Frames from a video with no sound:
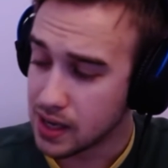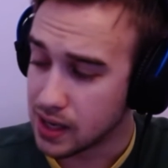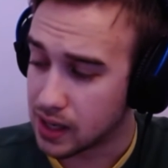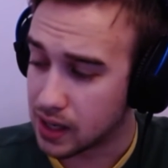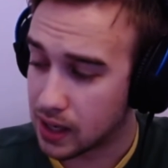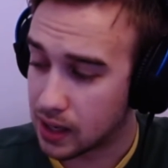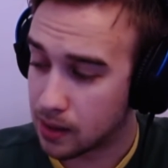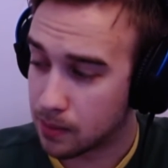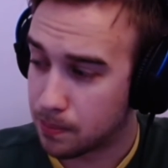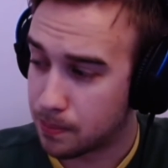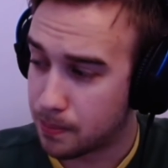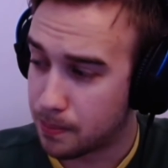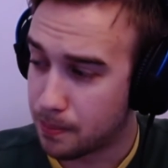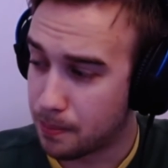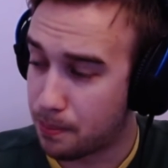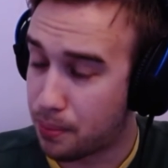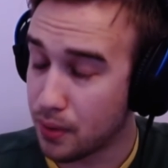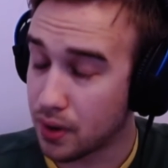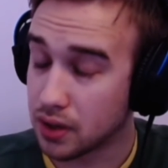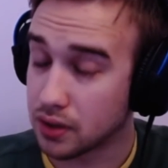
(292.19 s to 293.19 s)

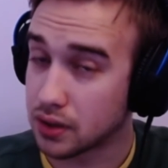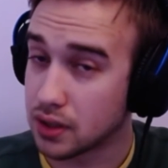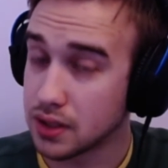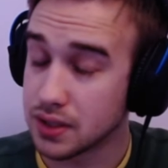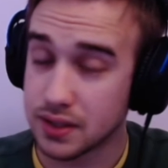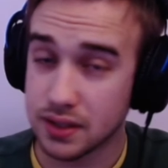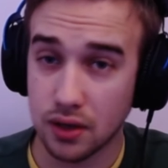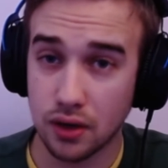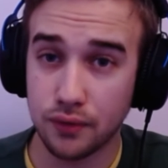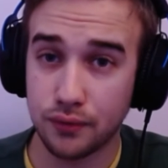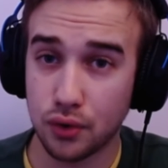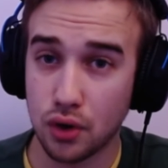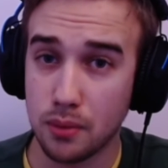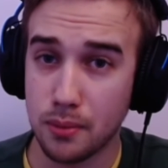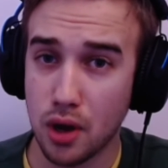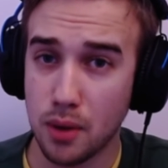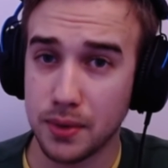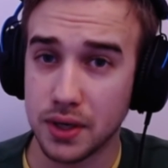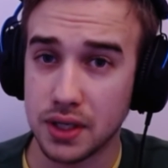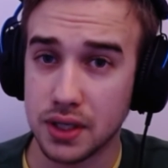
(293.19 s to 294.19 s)
But consider for a
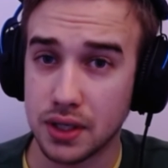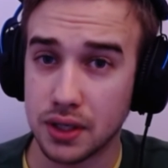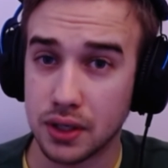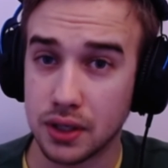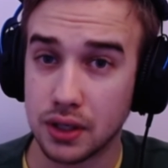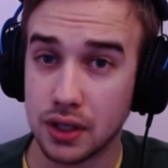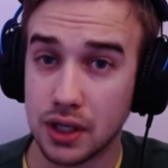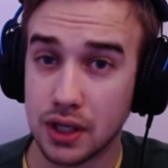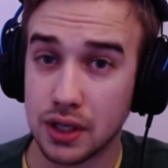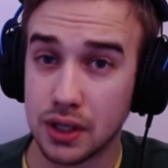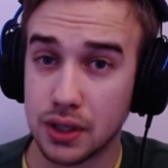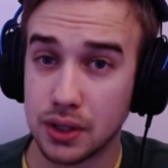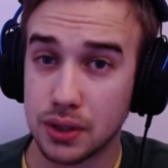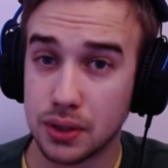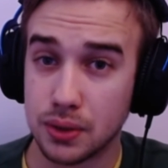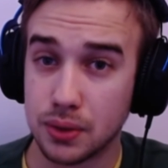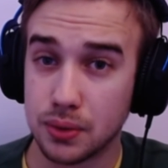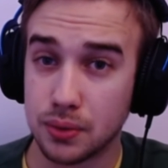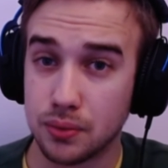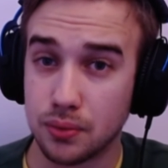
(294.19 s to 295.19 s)
moment here,
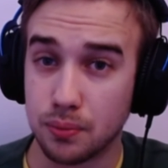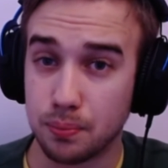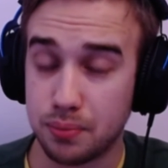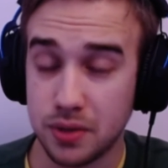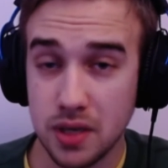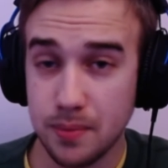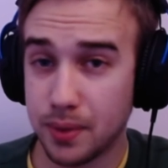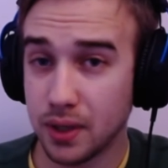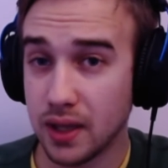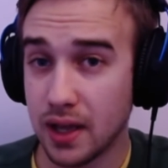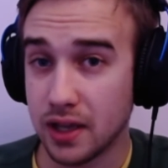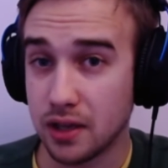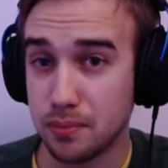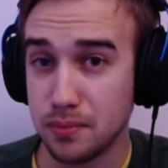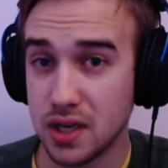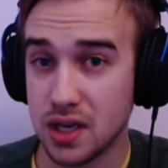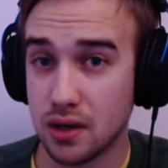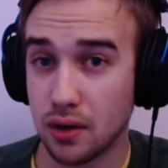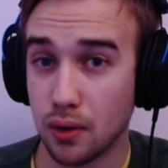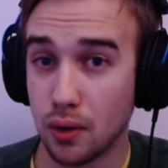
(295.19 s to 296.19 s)
people like
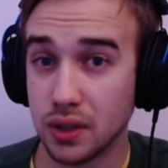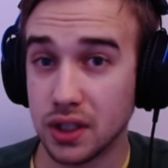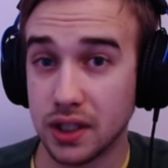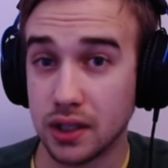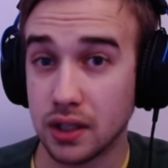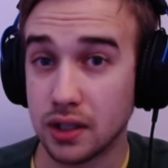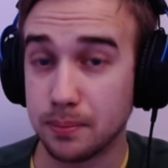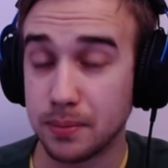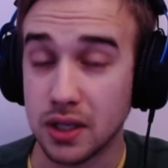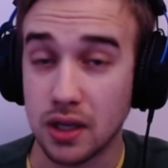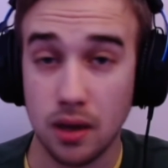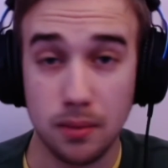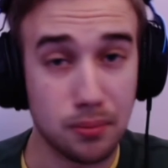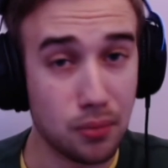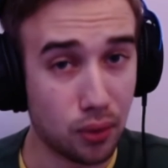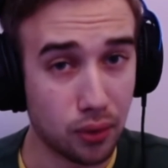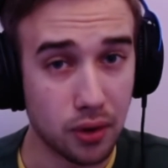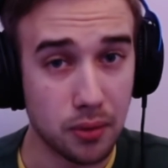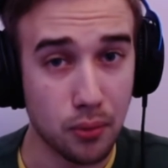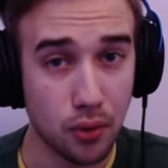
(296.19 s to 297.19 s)
me are only going to become
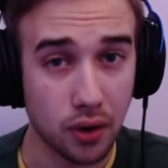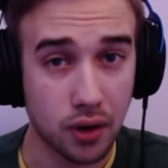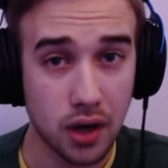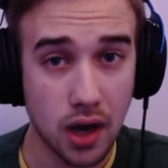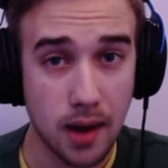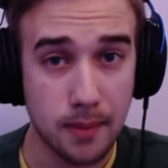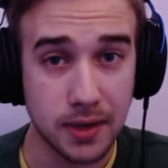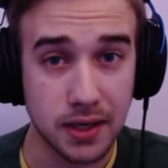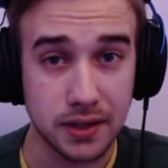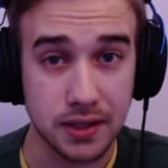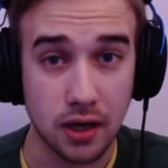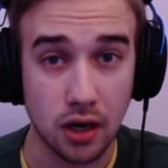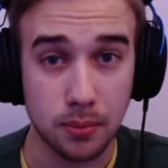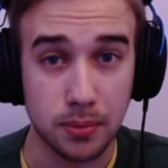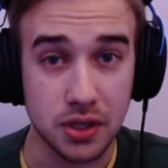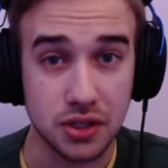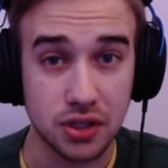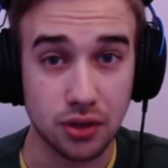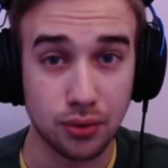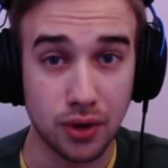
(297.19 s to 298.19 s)
more and more common in the
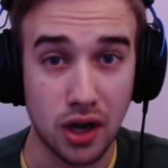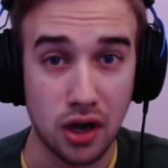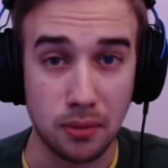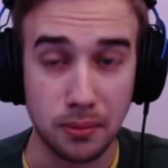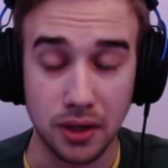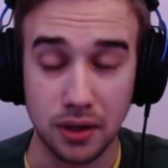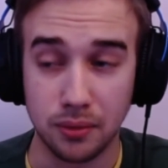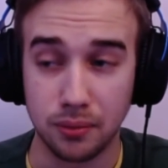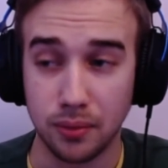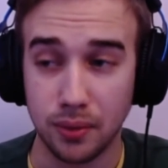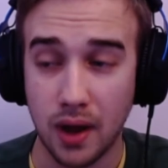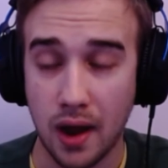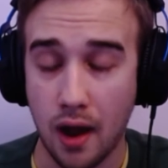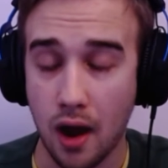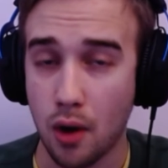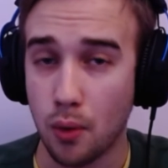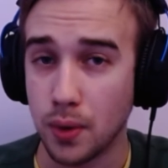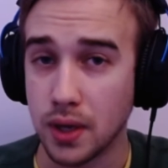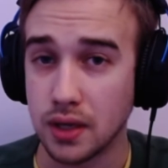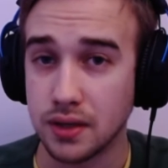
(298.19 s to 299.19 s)
RPG realm, and
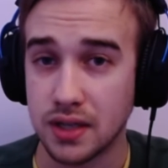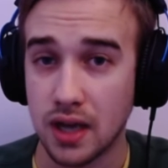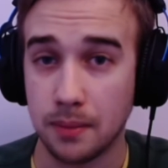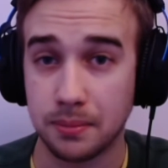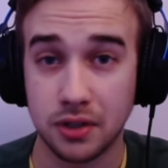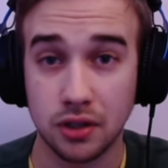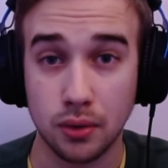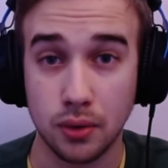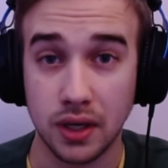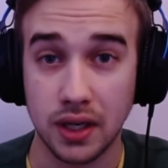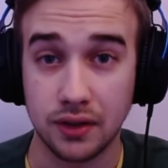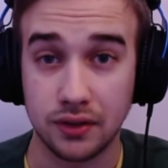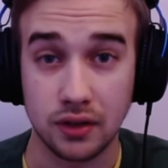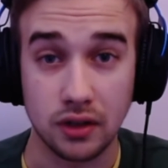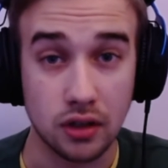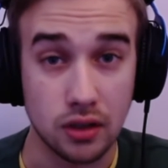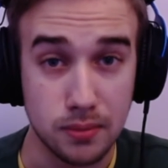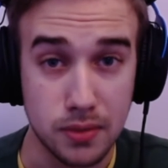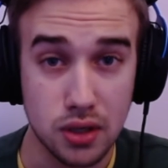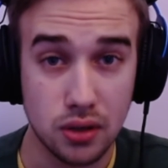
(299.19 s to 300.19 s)
how we adapt to it as a
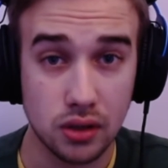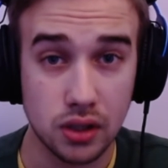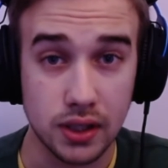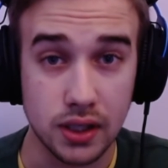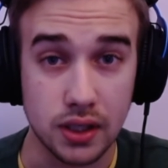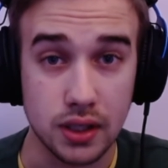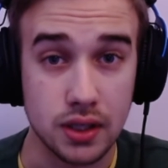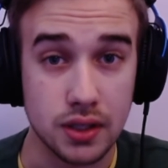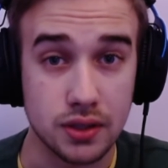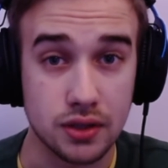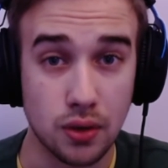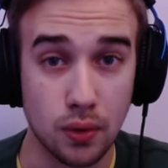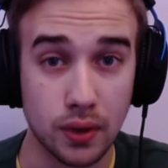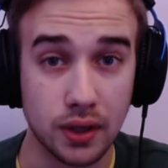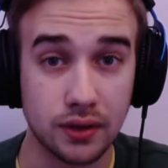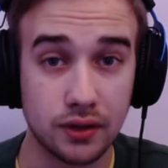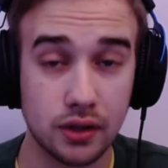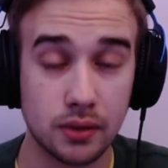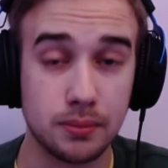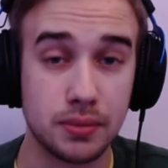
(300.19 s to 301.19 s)
community is
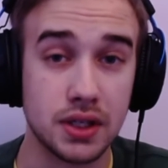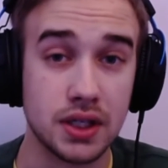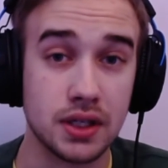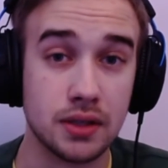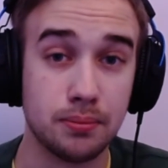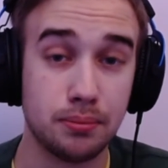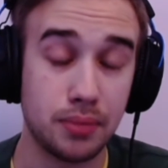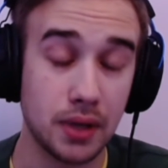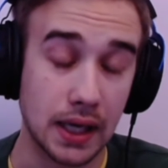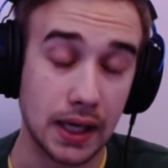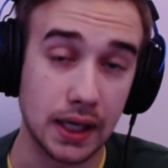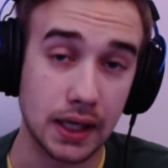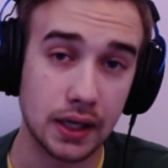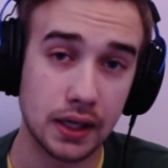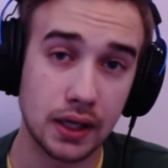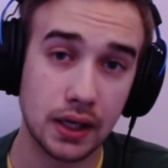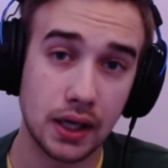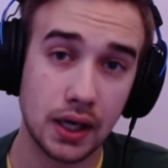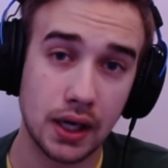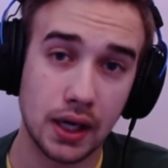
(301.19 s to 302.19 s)
going to be big.
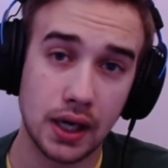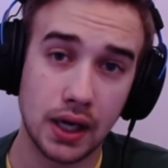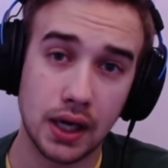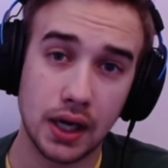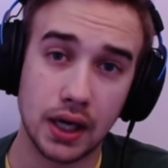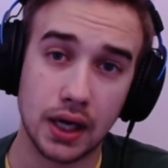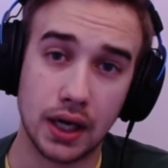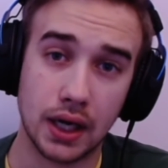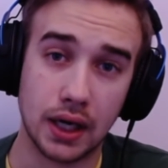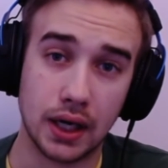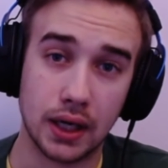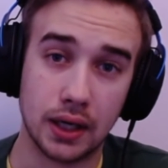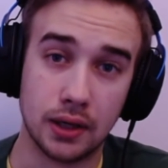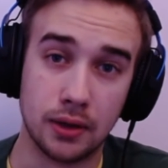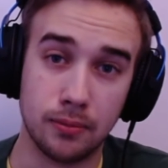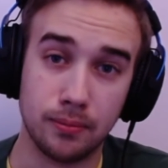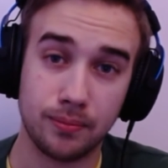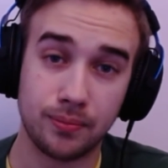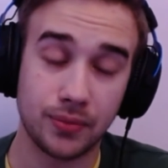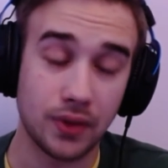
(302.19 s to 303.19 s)

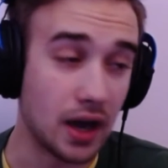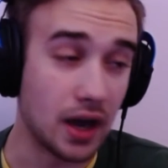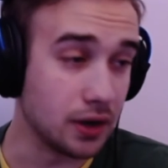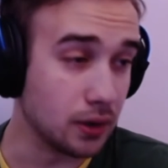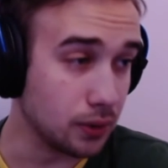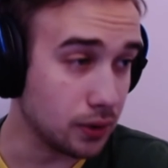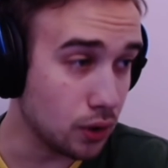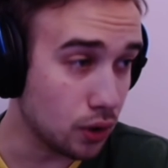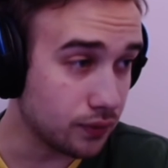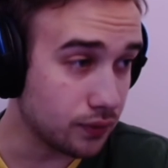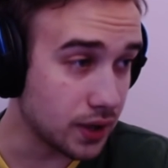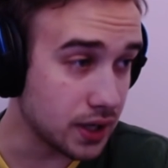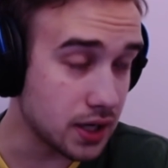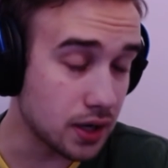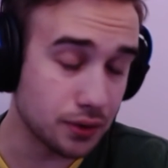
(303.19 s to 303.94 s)
I don't know of any